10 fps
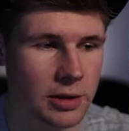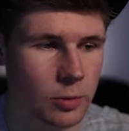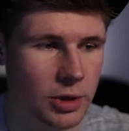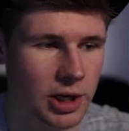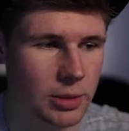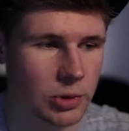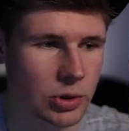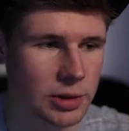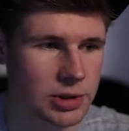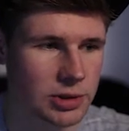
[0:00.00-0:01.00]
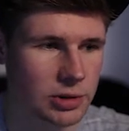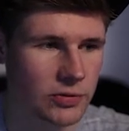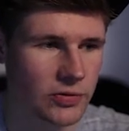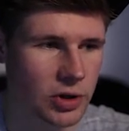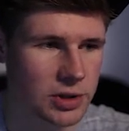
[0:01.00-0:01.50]
What I'm going to do
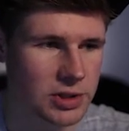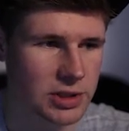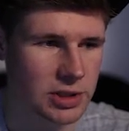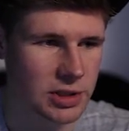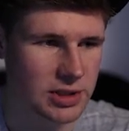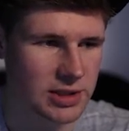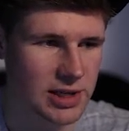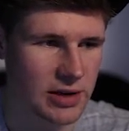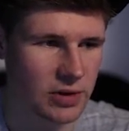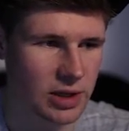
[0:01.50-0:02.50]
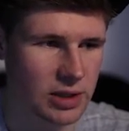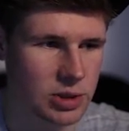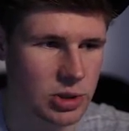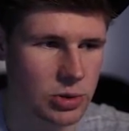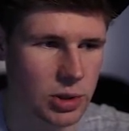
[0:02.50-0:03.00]
first is
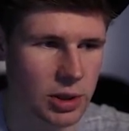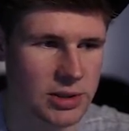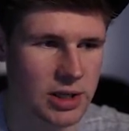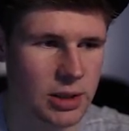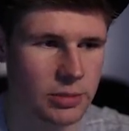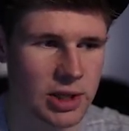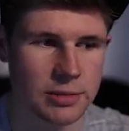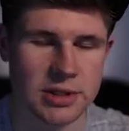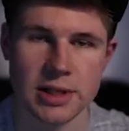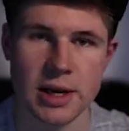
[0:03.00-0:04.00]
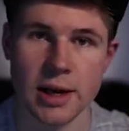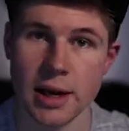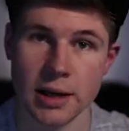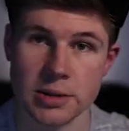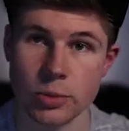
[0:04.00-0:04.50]
navigate to our time-lapse
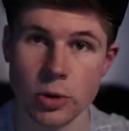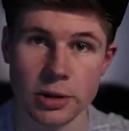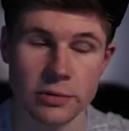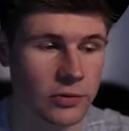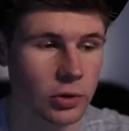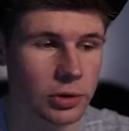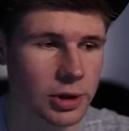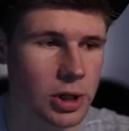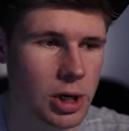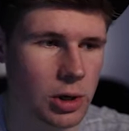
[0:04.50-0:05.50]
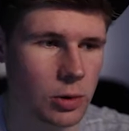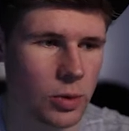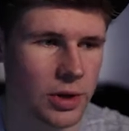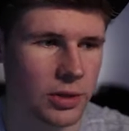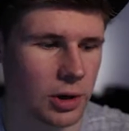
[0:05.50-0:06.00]
exported folder
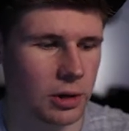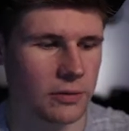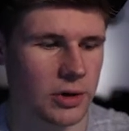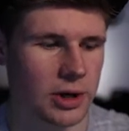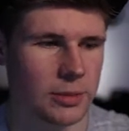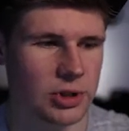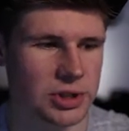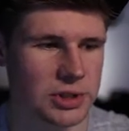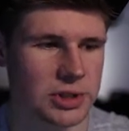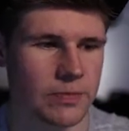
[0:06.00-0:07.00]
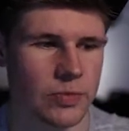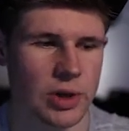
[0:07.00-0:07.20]
with all of our images.